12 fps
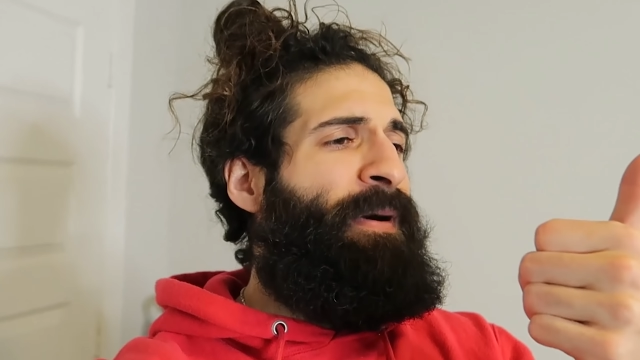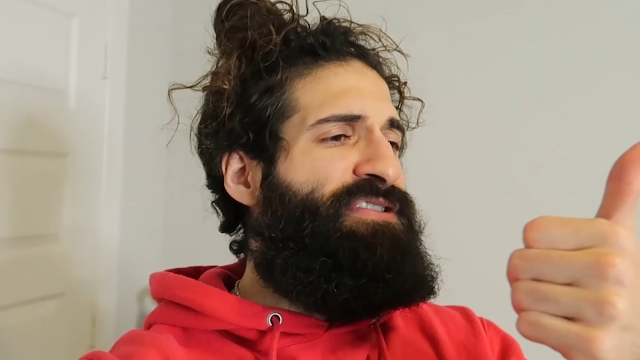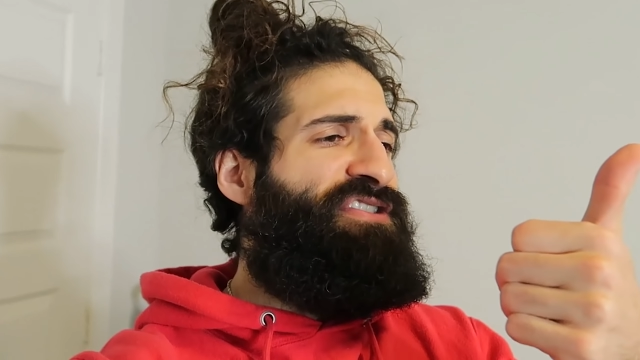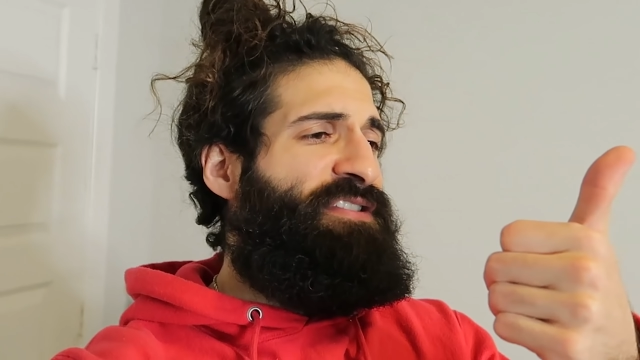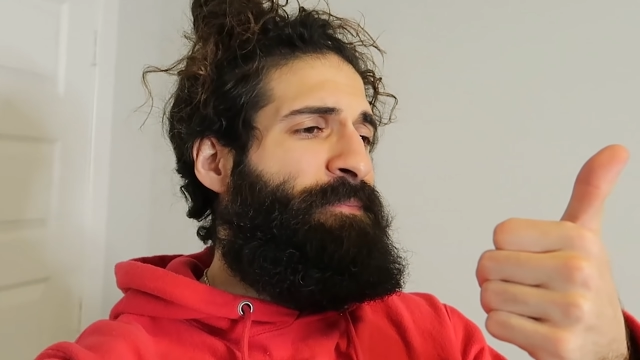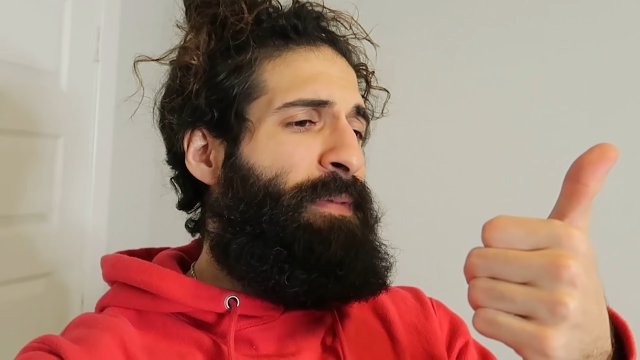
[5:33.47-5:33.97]

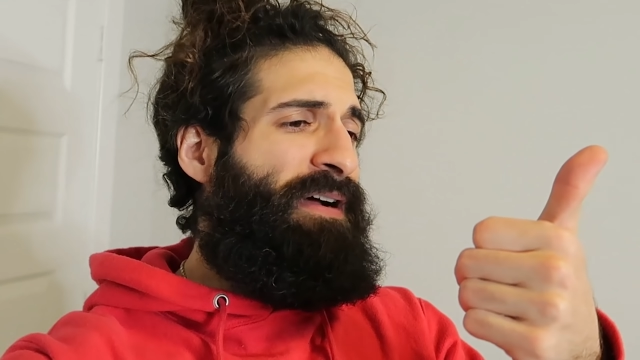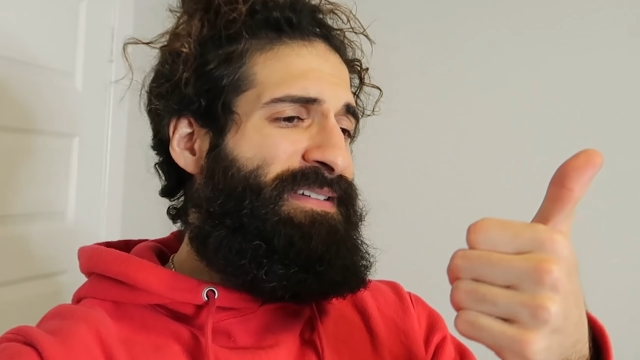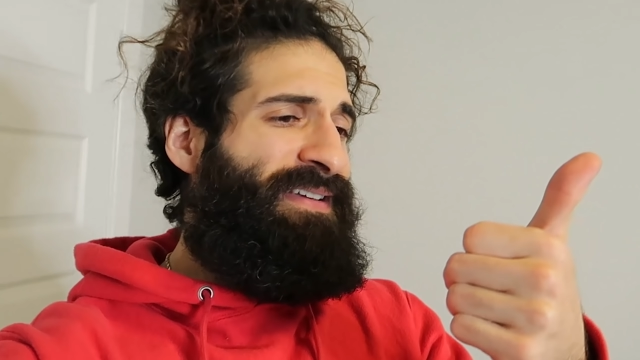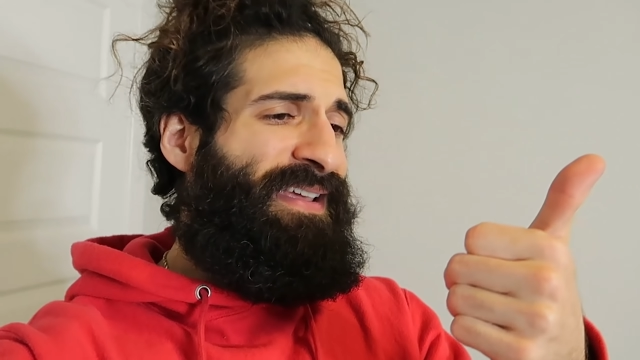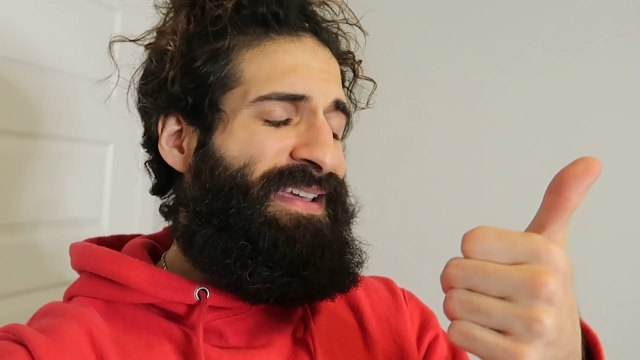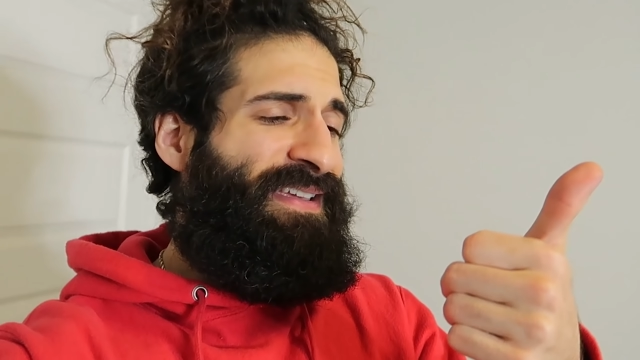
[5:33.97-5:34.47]
Munchy
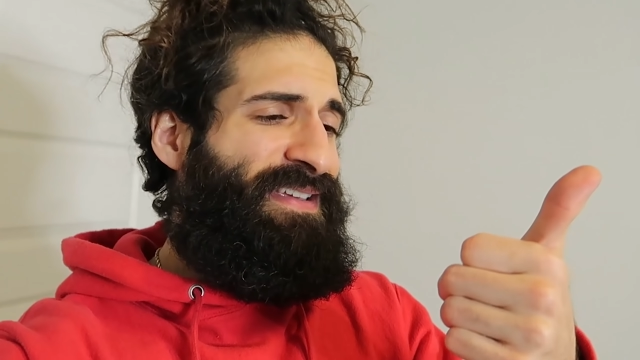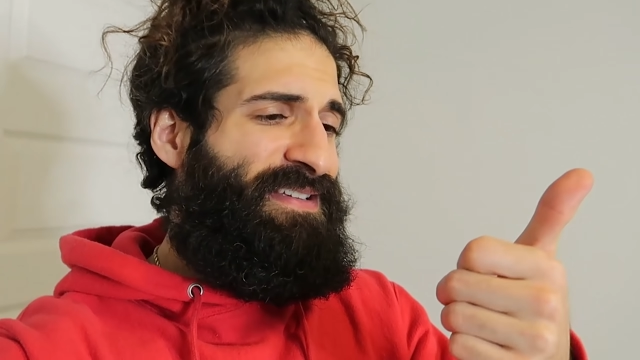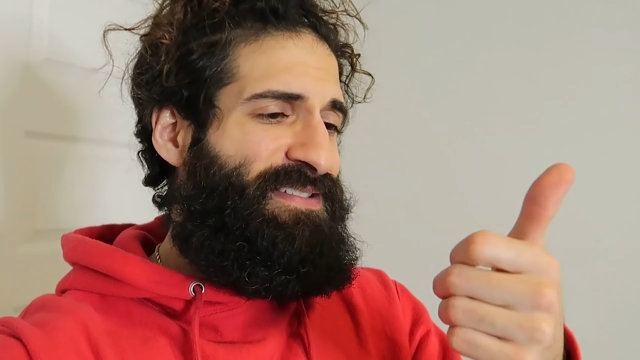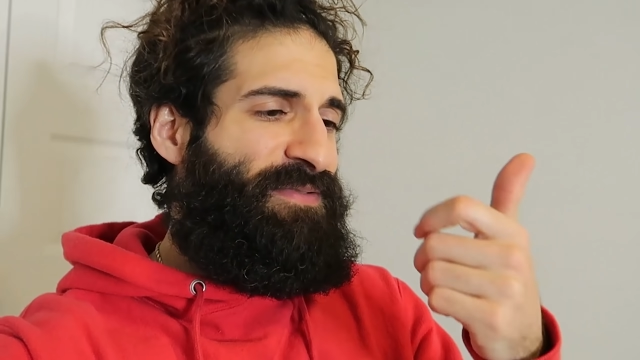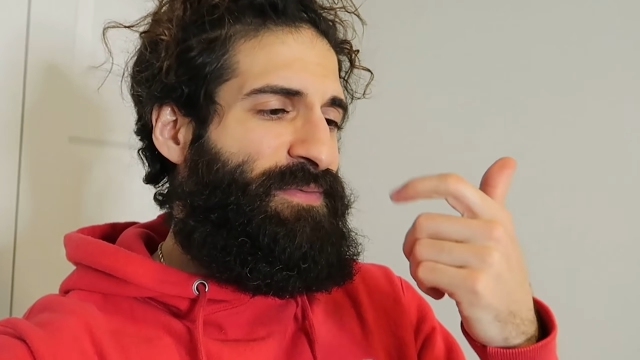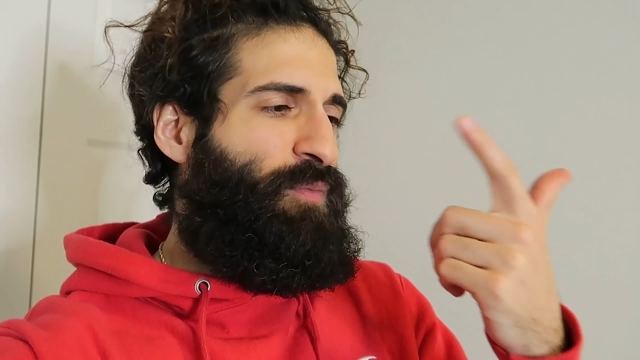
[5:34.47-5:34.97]

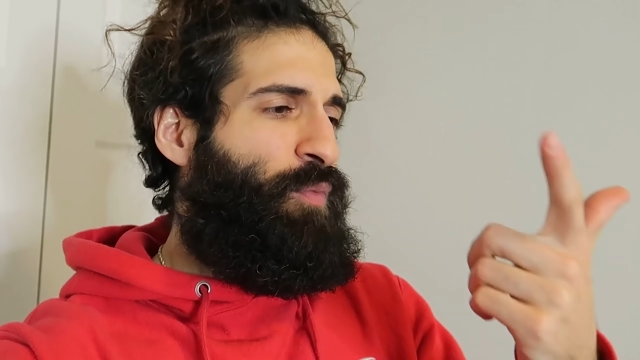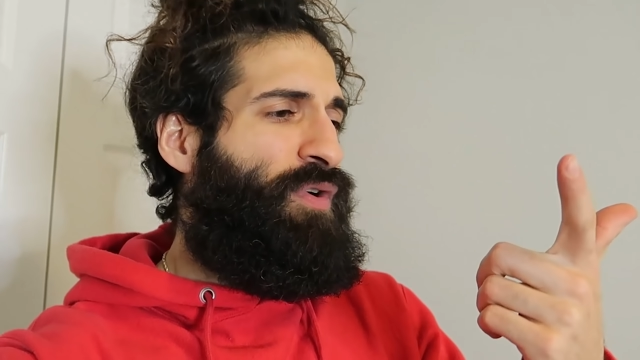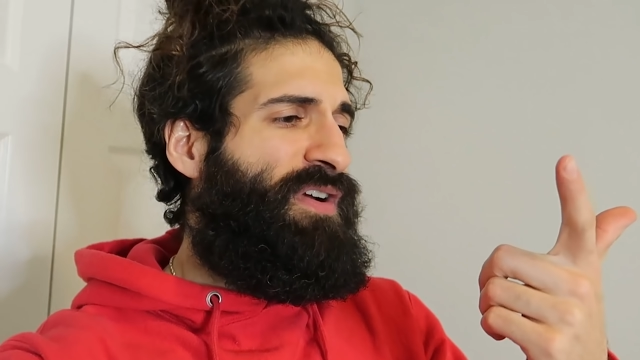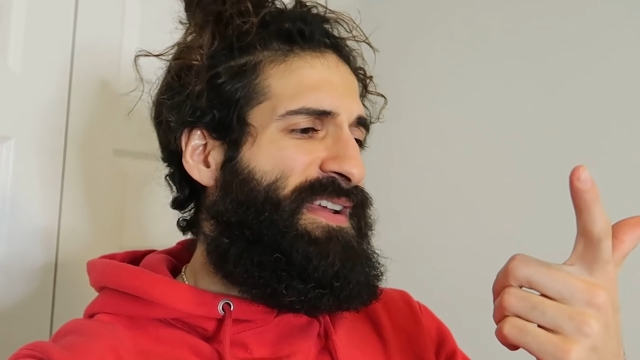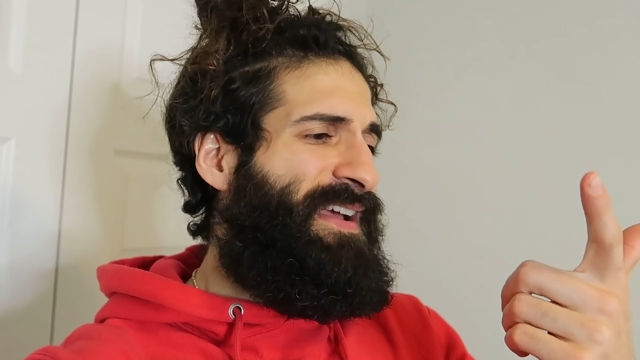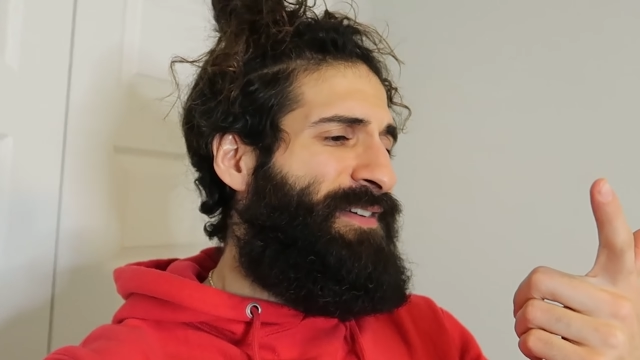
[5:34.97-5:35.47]
mondays
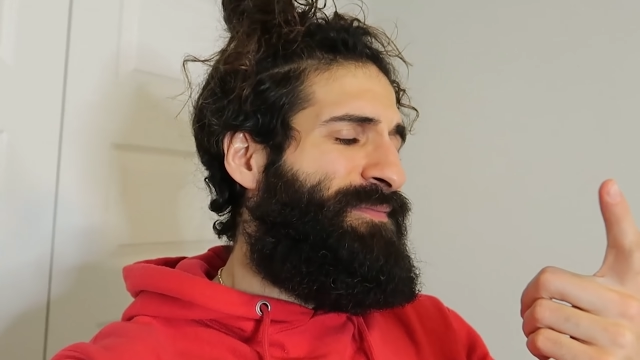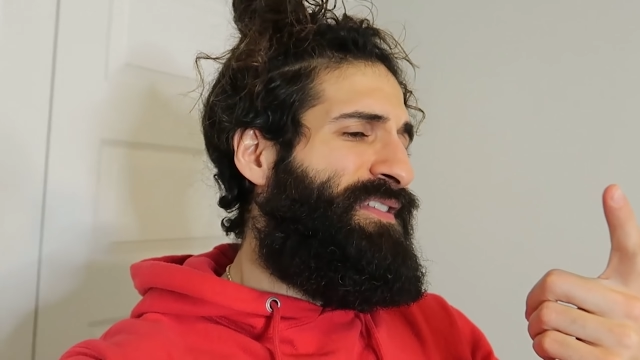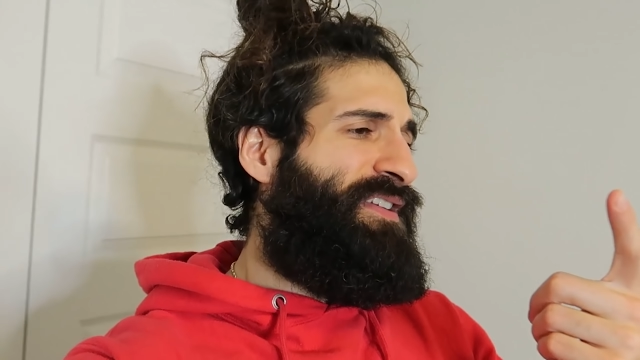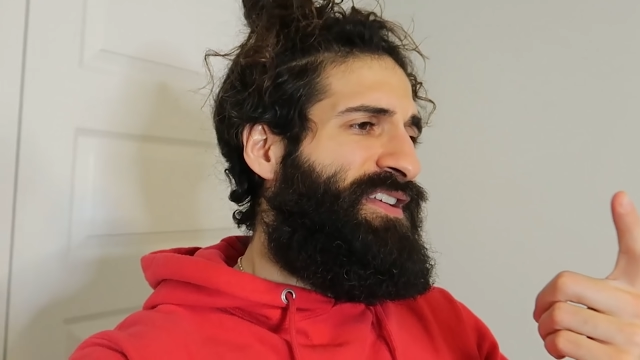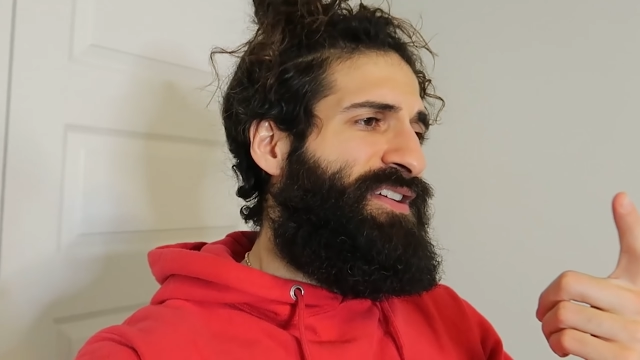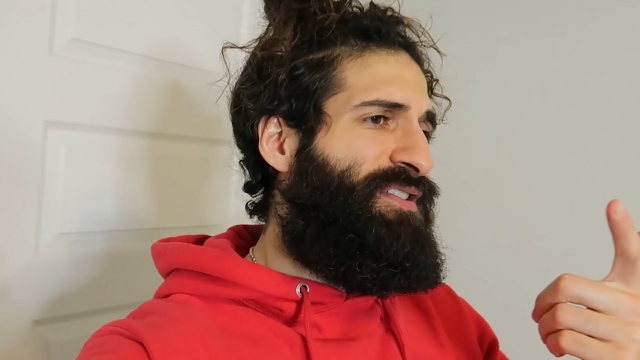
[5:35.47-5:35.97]
workout
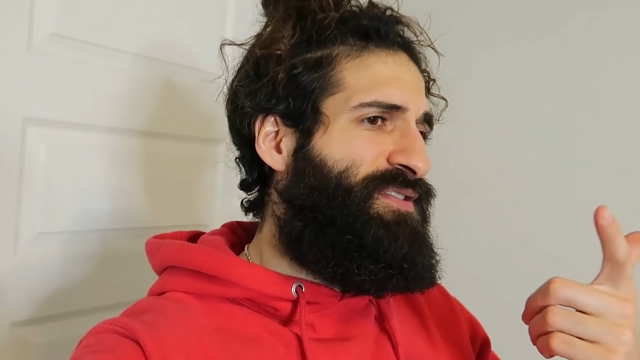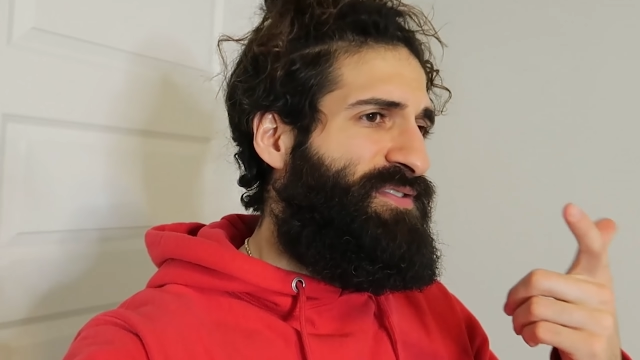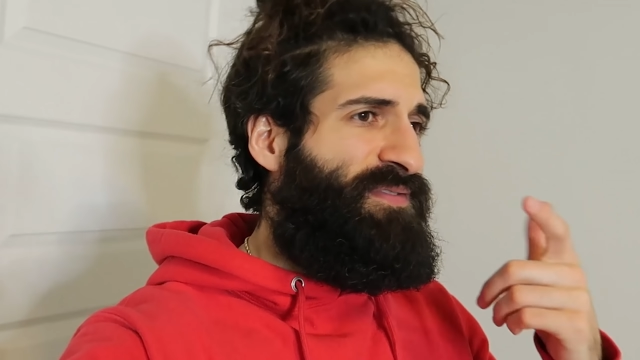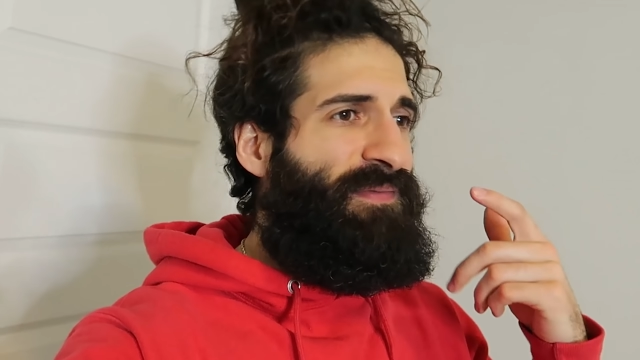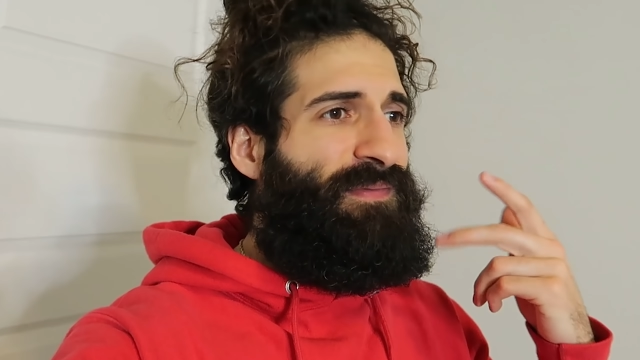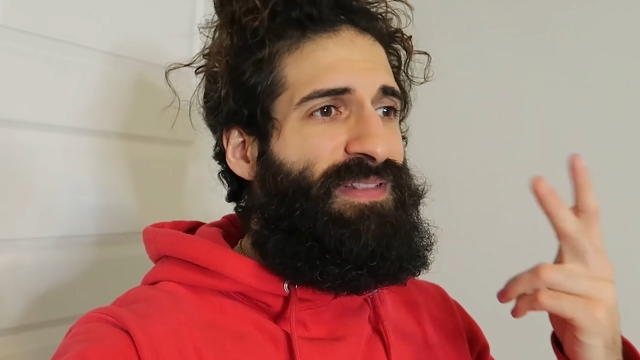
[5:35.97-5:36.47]

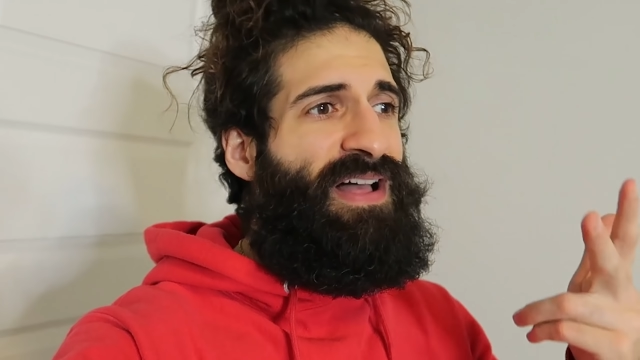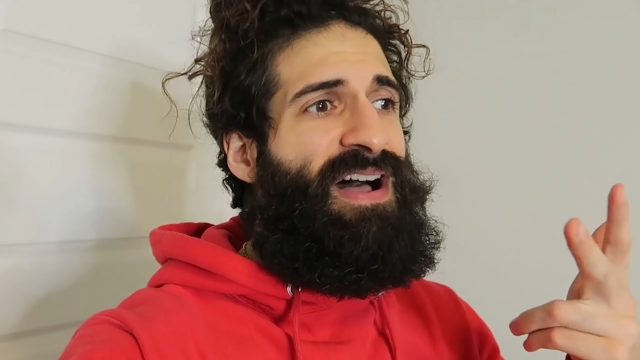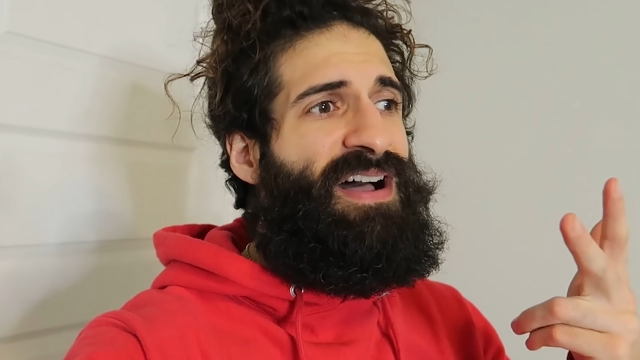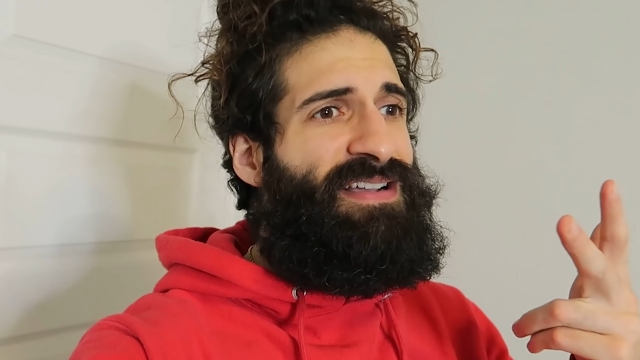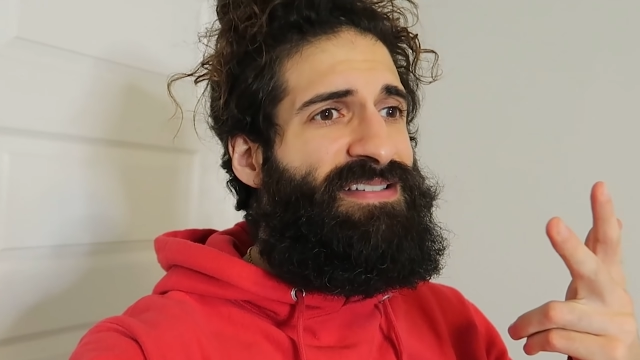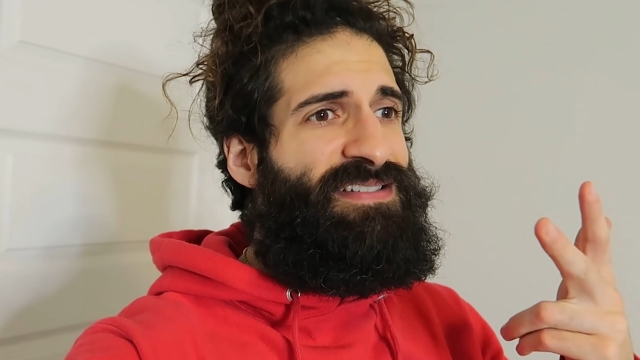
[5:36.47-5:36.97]
videos
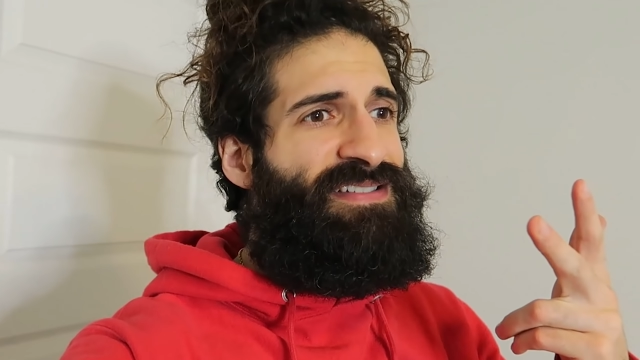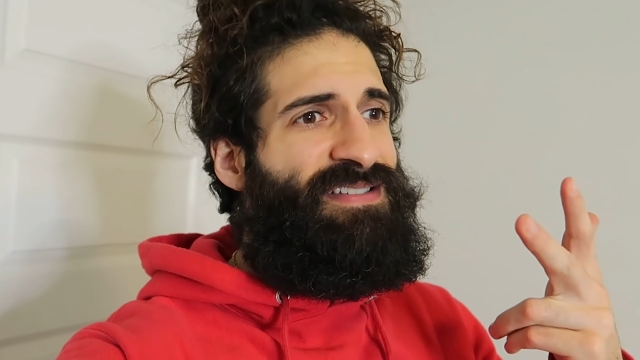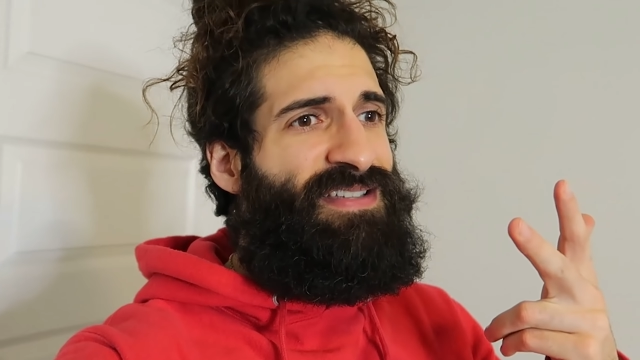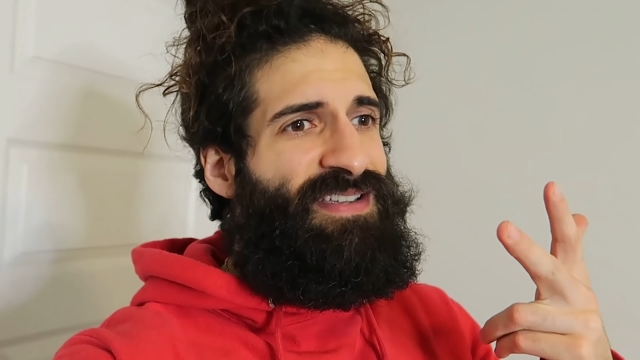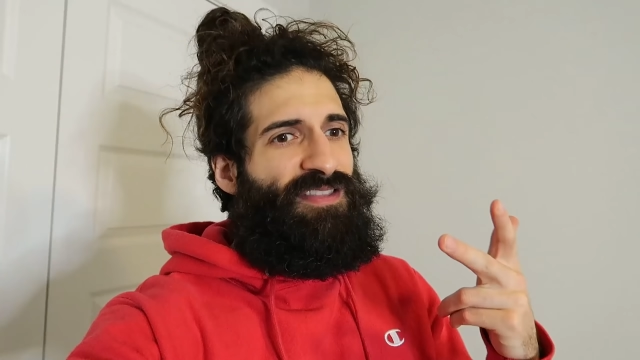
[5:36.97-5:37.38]
vlogs